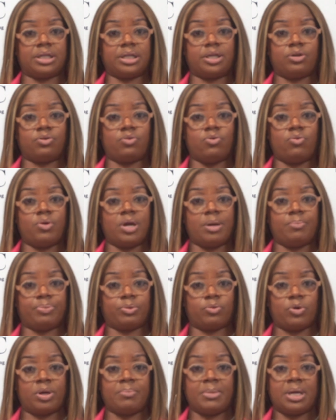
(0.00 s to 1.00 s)
clinical
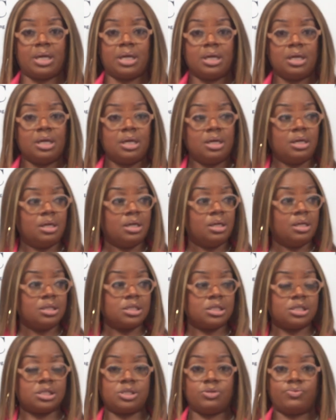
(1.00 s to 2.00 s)
employment
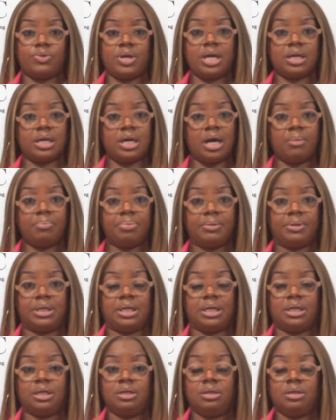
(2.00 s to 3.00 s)
to their company.